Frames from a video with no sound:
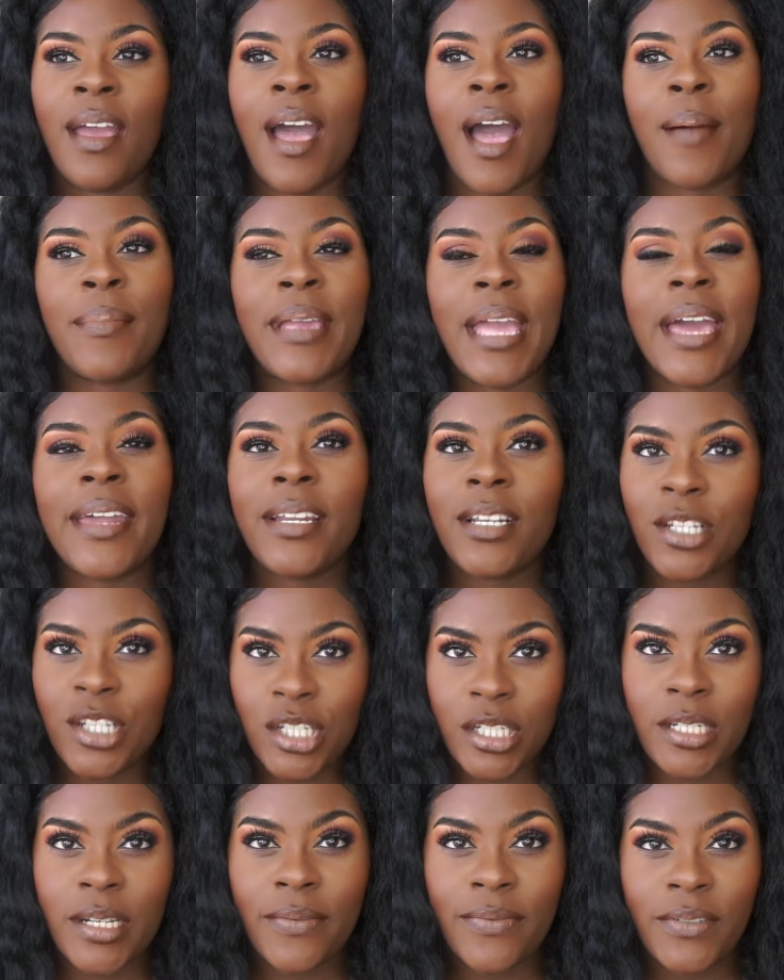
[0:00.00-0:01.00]
I'm kind of
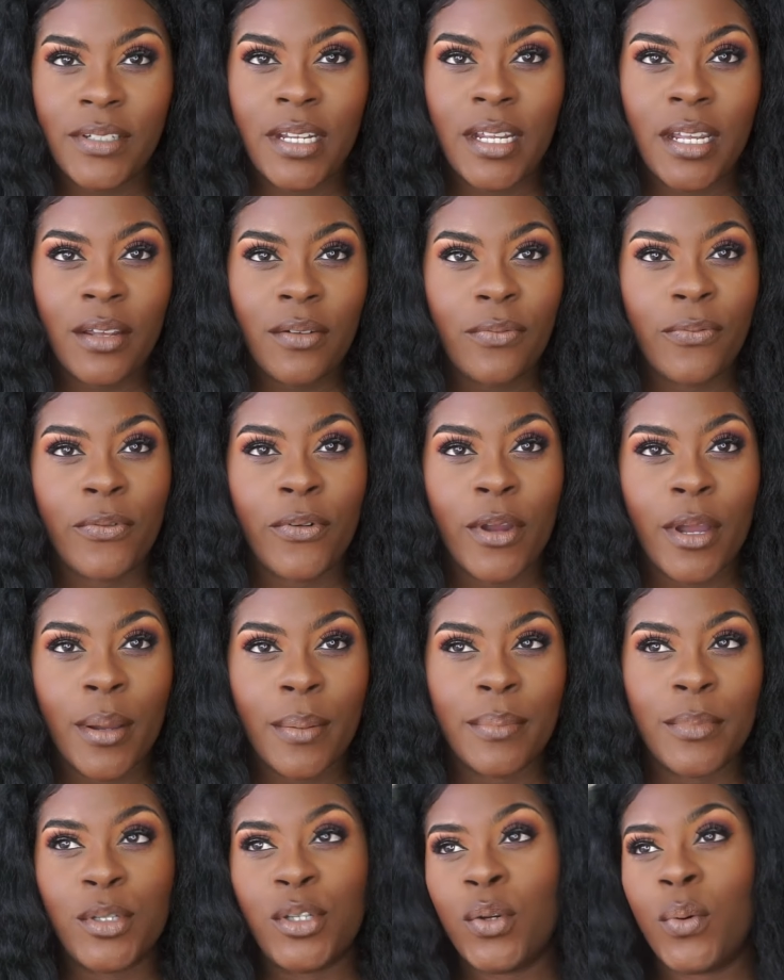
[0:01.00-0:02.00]
shifting
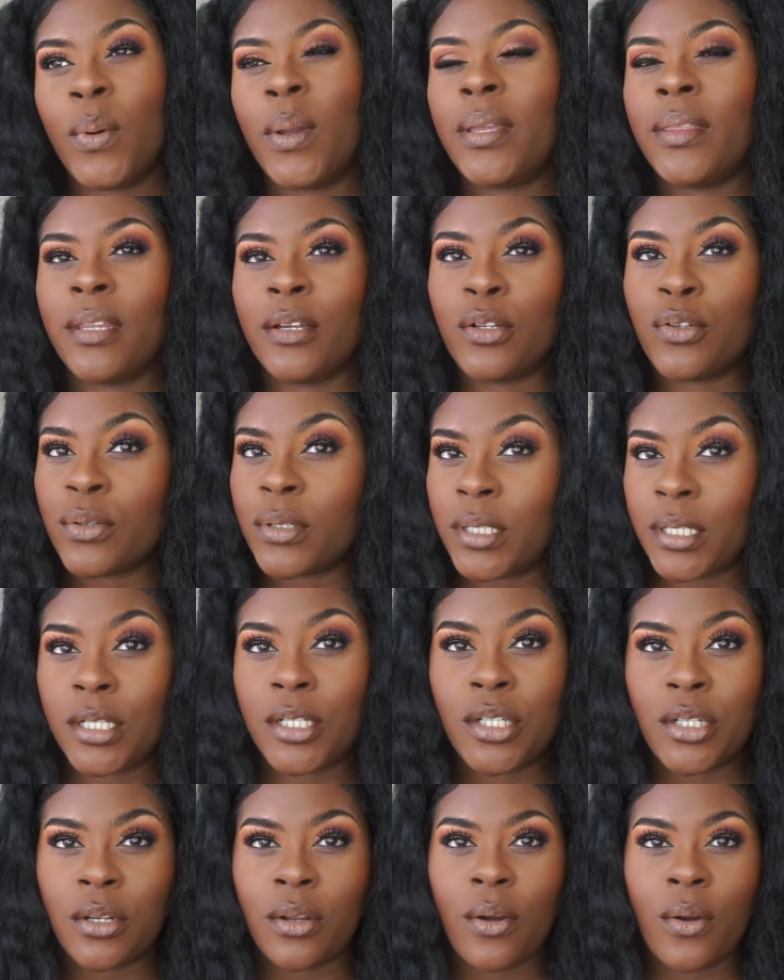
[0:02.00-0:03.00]
from doing the
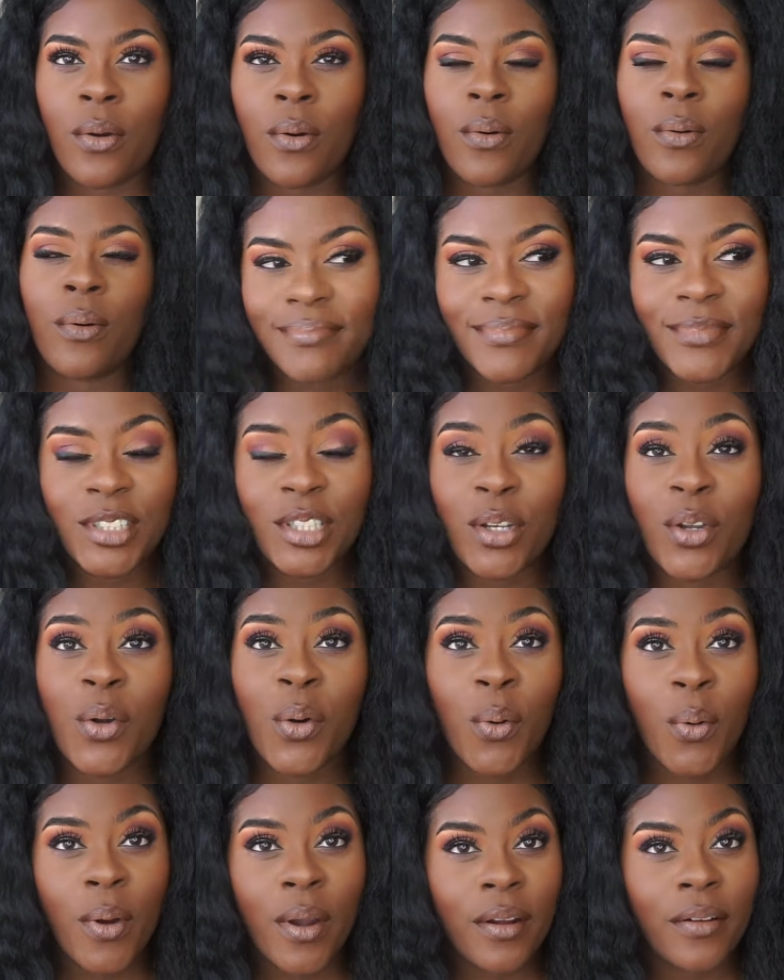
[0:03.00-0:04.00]
traditional
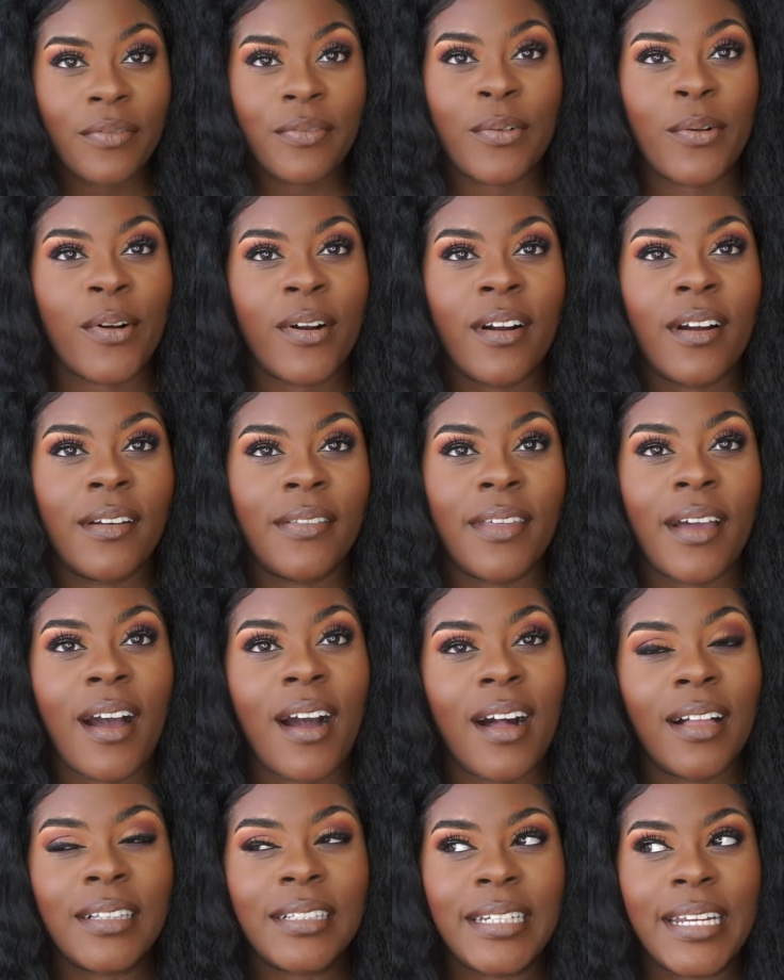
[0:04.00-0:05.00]
decor for the
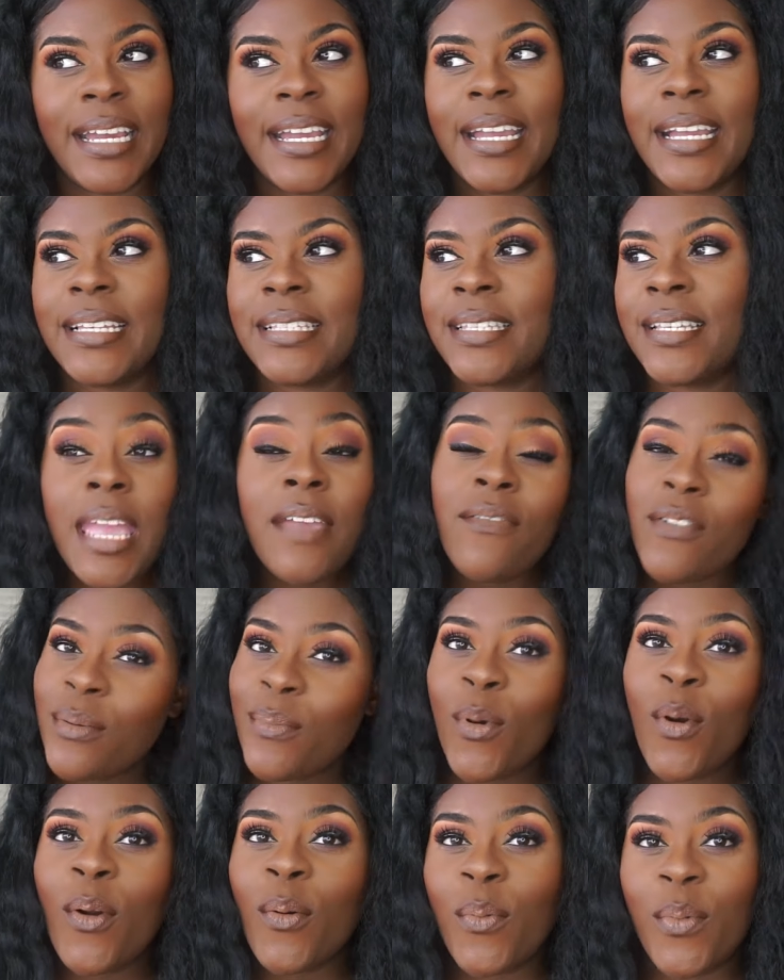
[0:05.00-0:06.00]
holidays, even
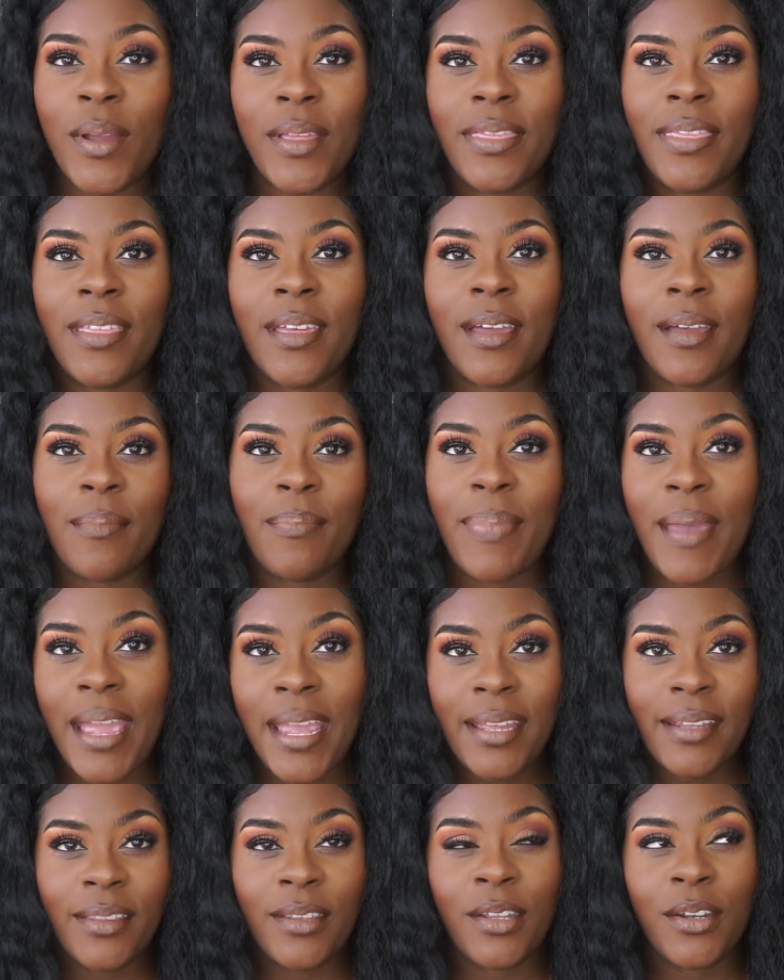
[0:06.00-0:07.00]
more with the
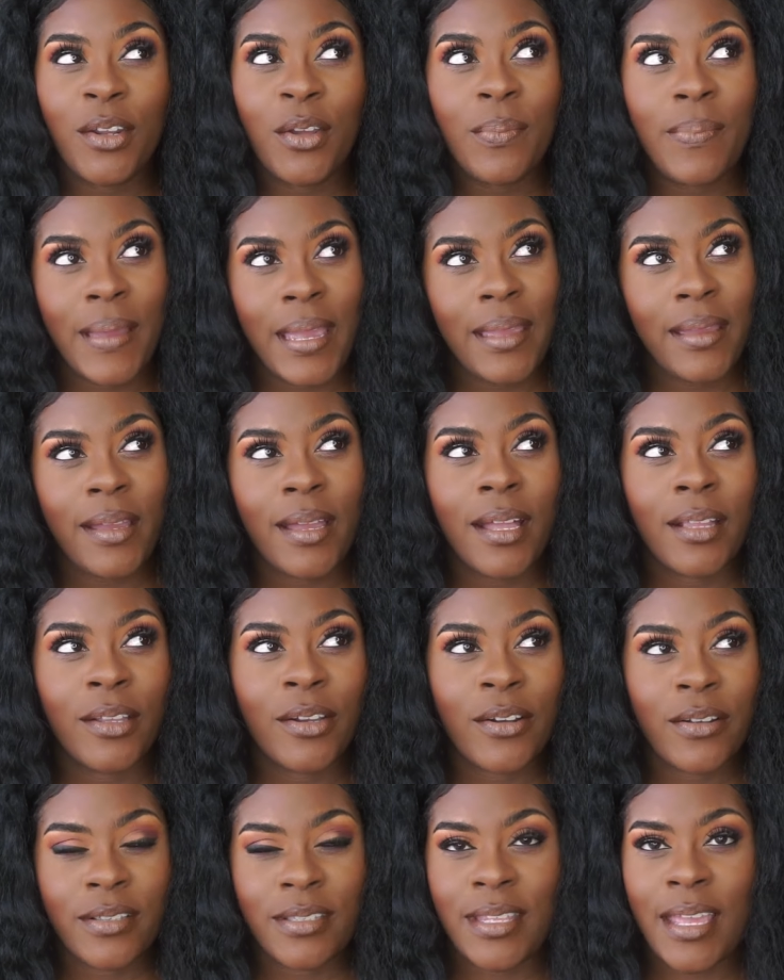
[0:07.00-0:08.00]
paint, the new paint
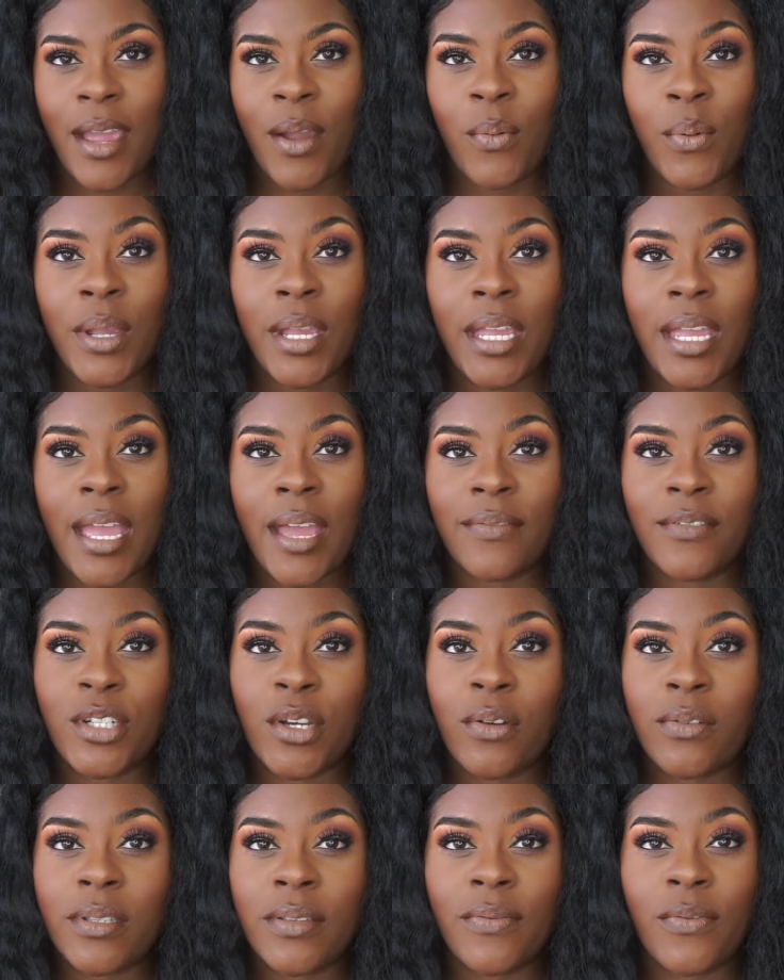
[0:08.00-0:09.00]
colors that we have
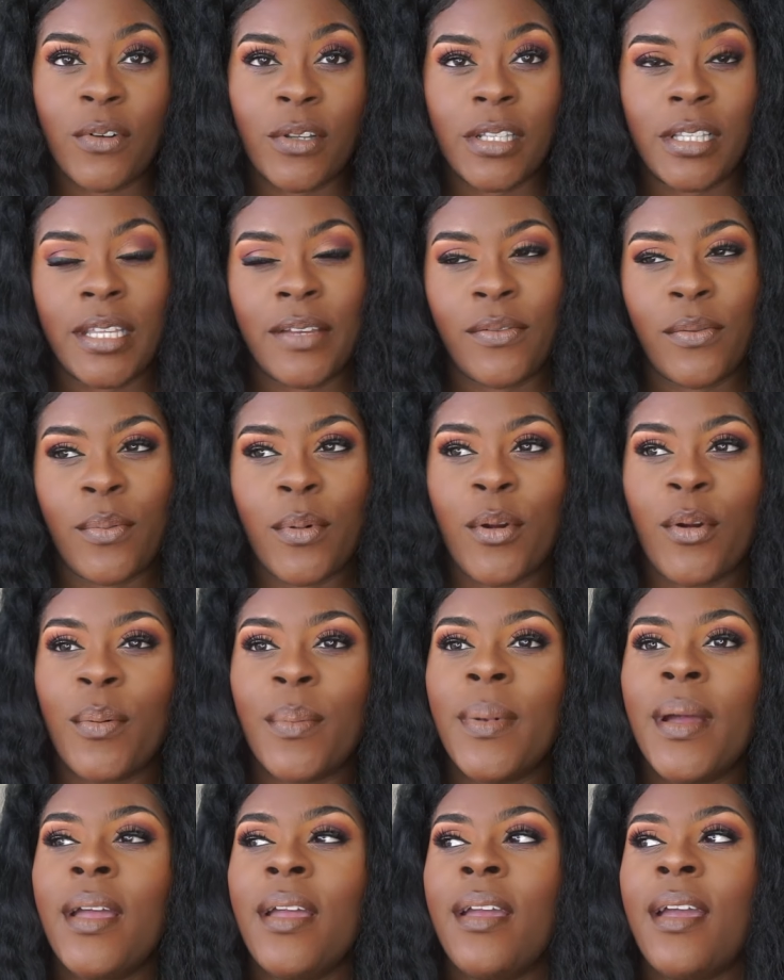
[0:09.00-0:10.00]
chosen for the living room.